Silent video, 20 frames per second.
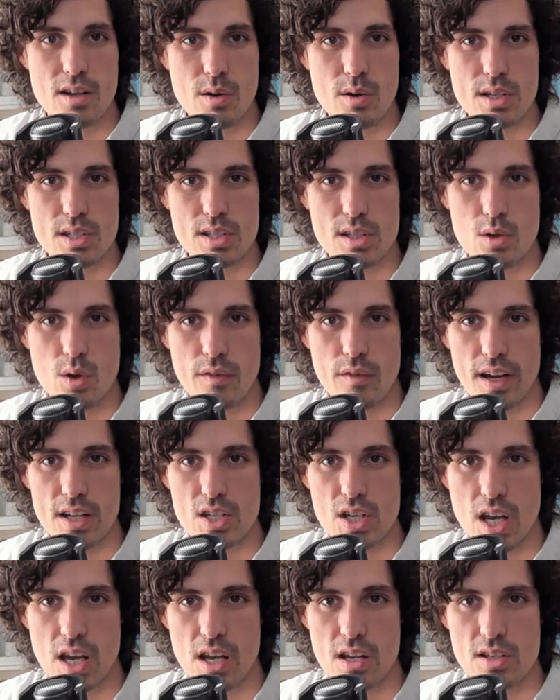notice too, if I
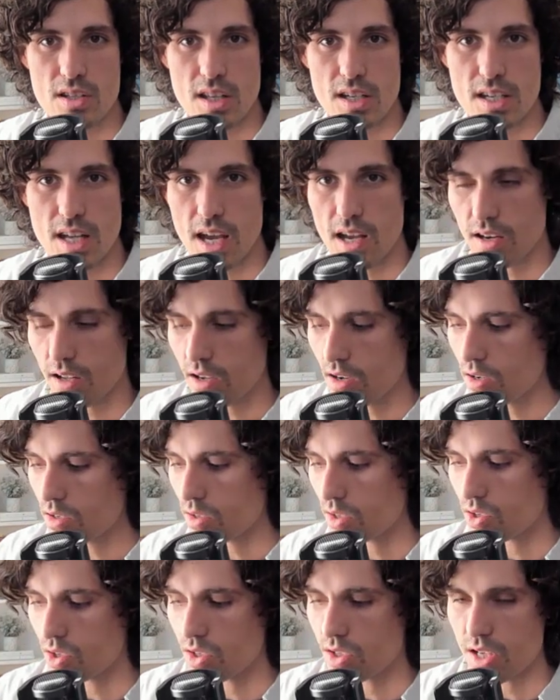change the date here,
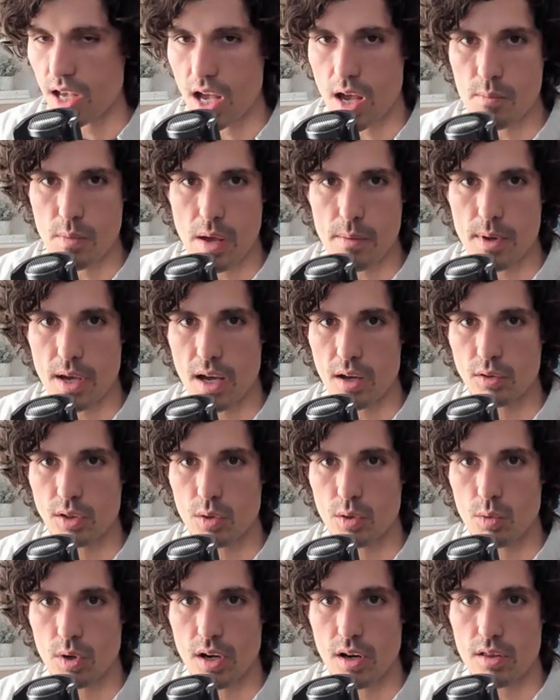so let's just say maybe I
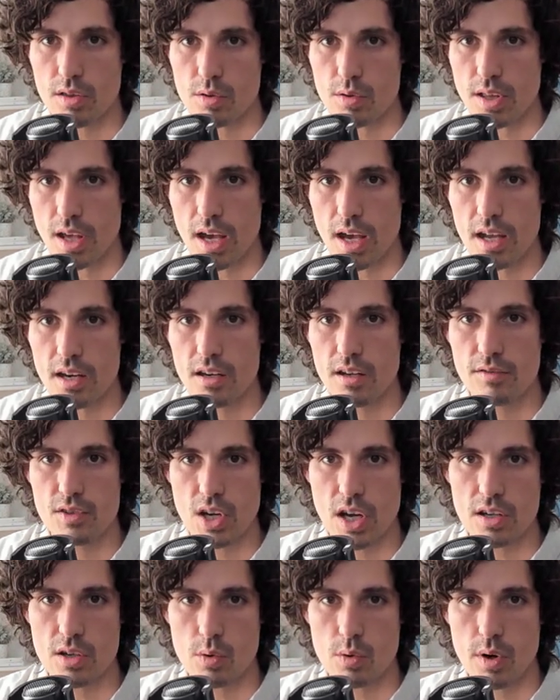only want it through the end of
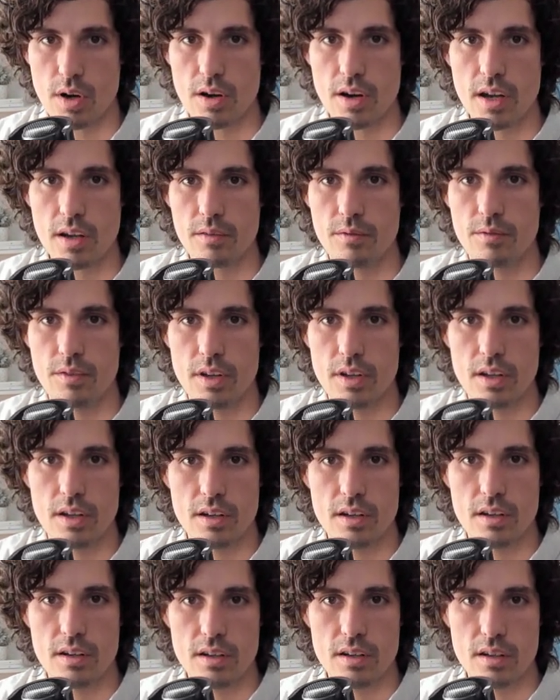January
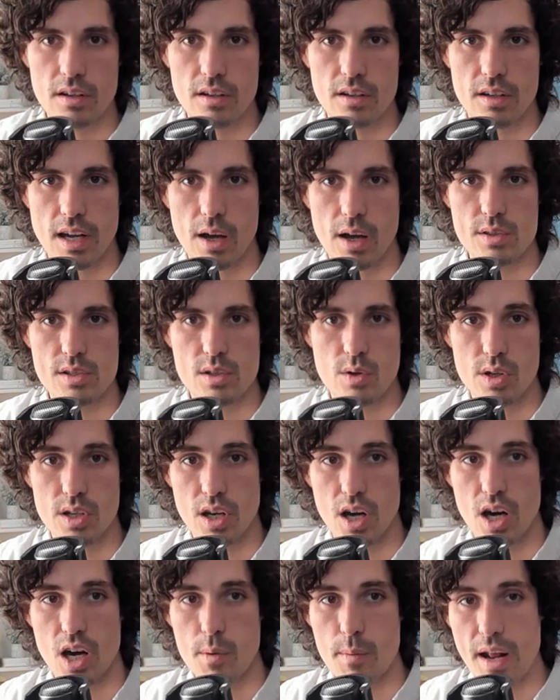now it's going
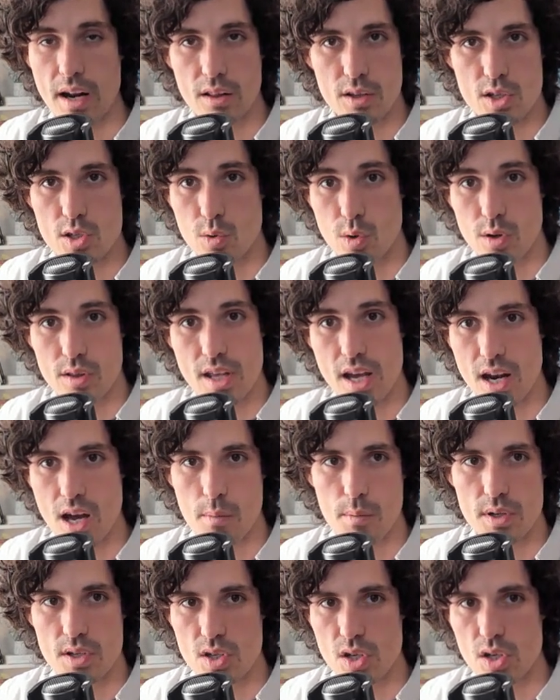to automatically shorten that
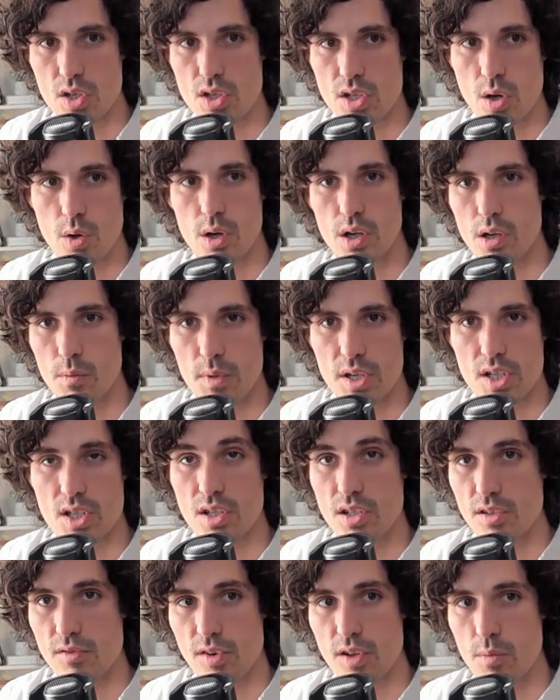up and just show her
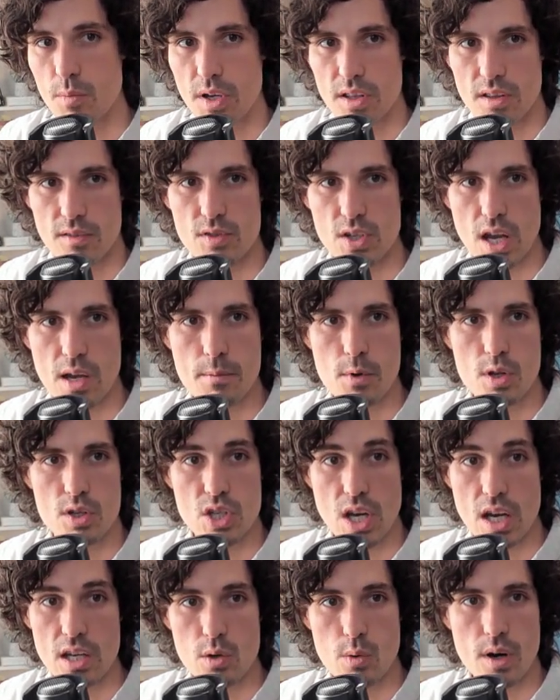commissions for the month of Jan
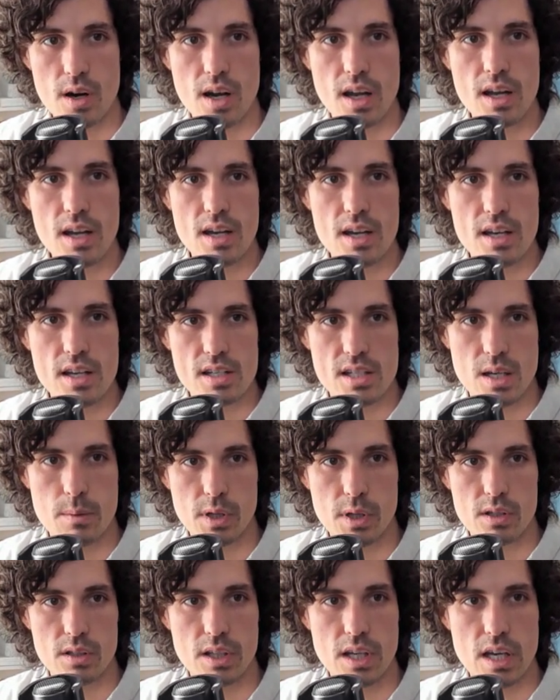January.
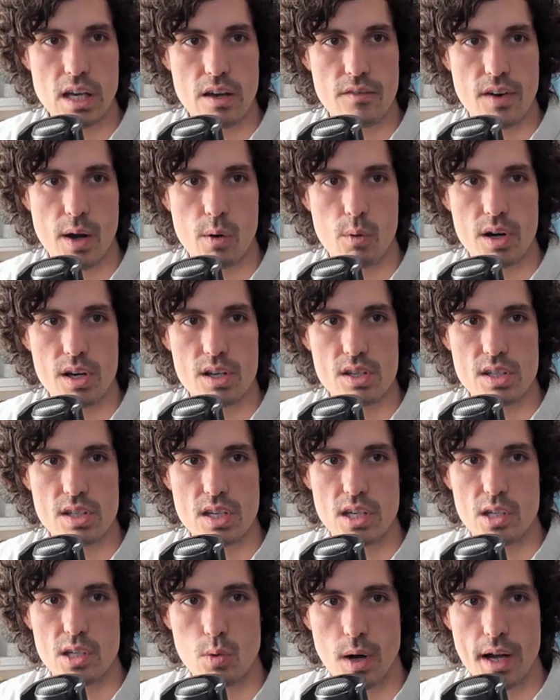Similarly, if I want to
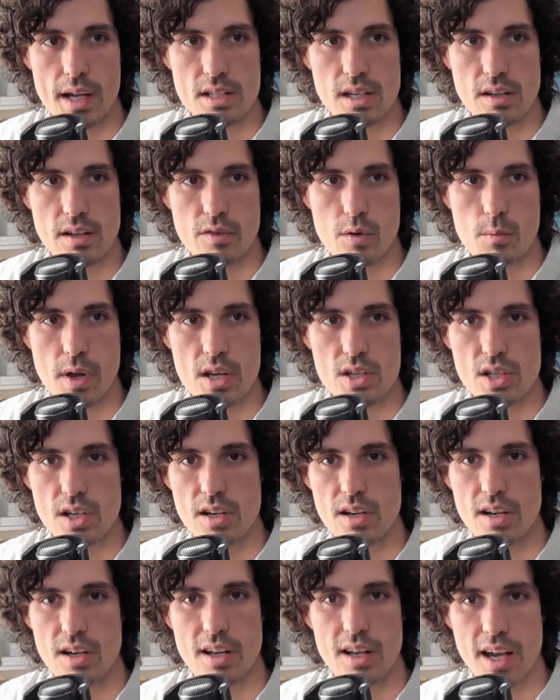see Dwight's
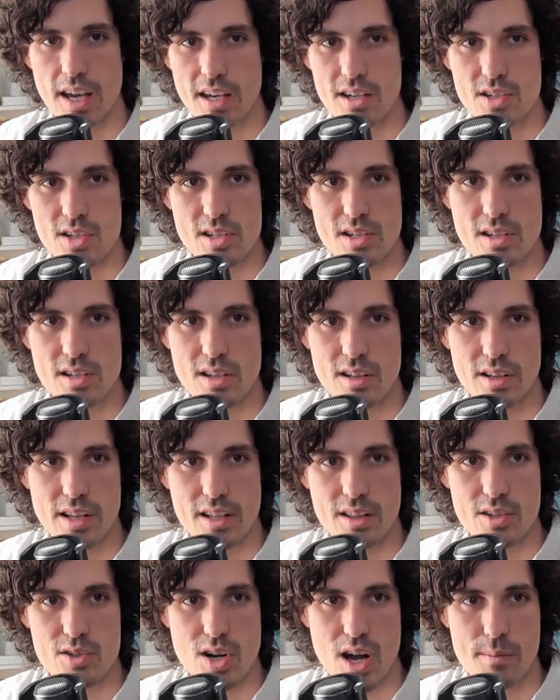information, I can just
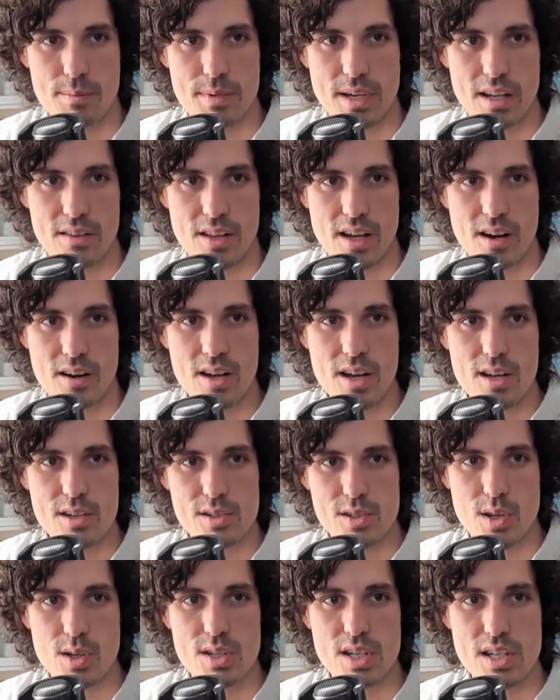click the drop down there.
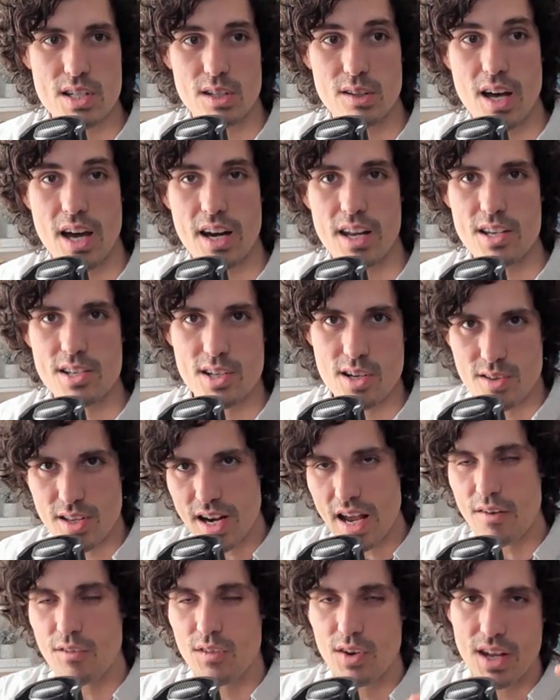So you can see it's a lot easier
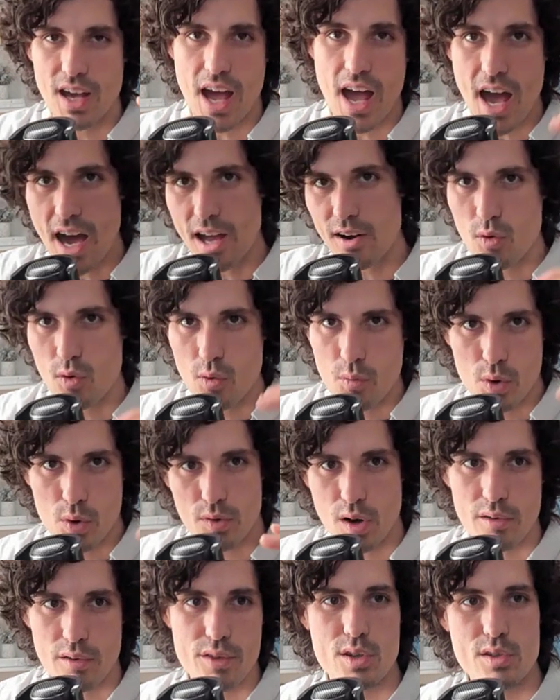than having to add and
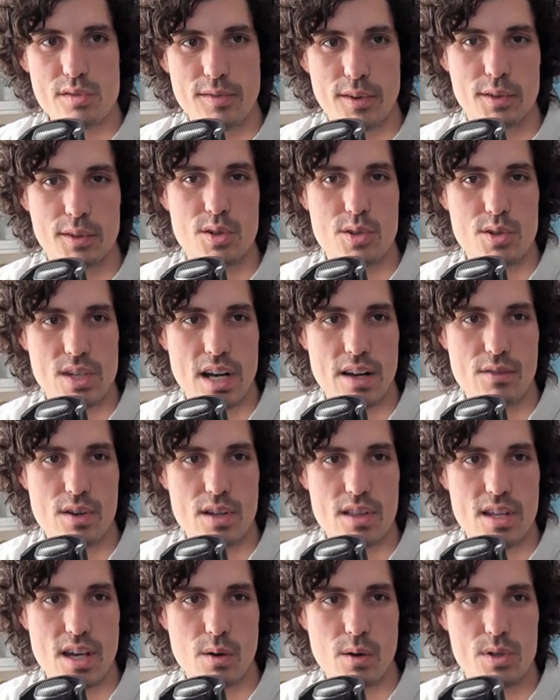remove all of those filters and
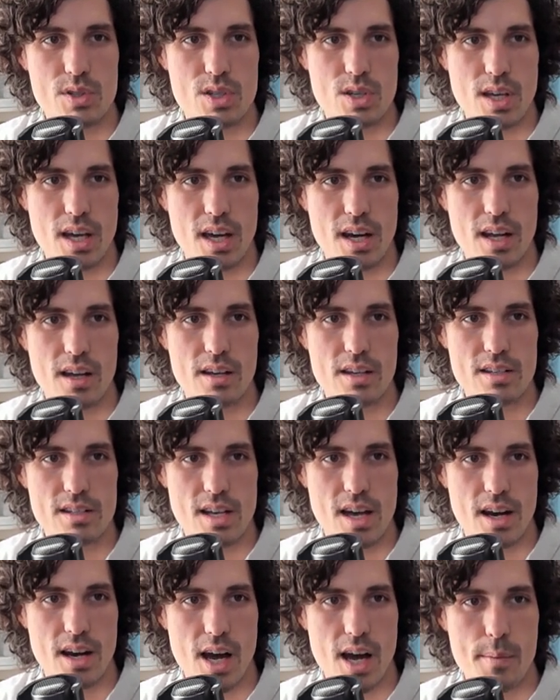everything once you get it
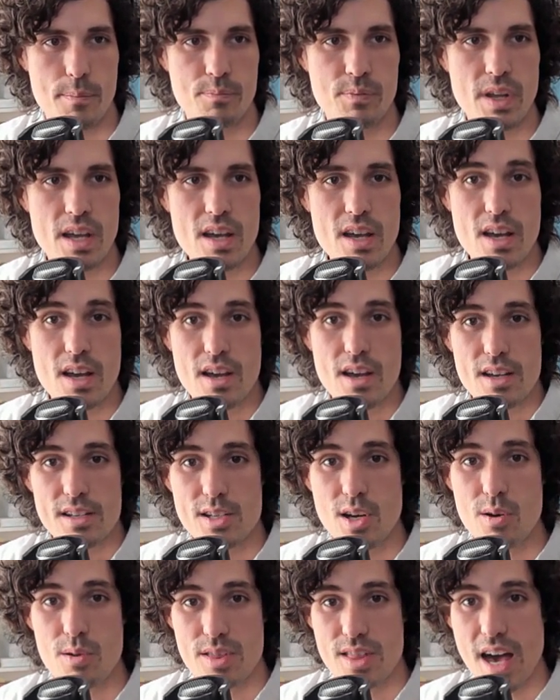set up.
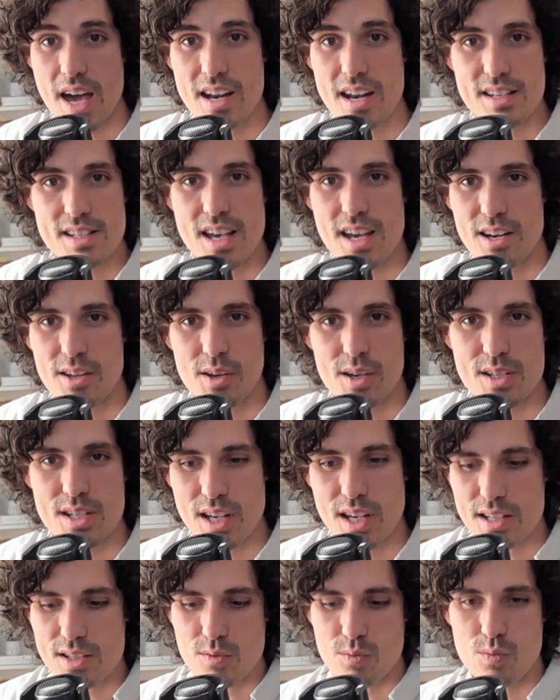So that is it. And you can
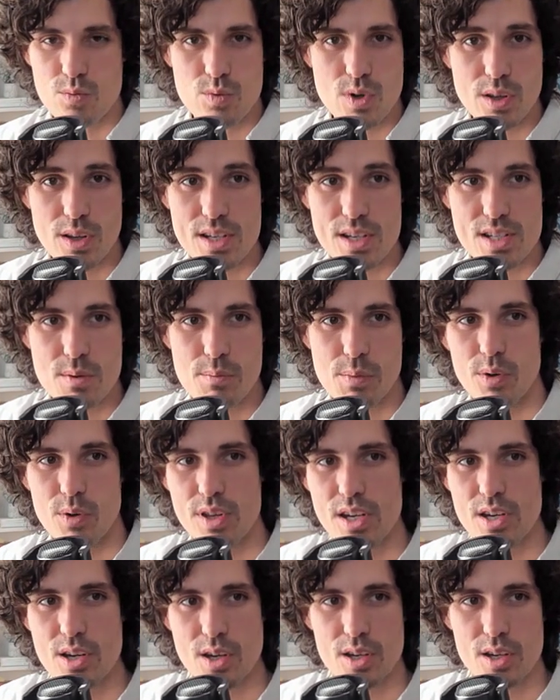see that's really simple. Then you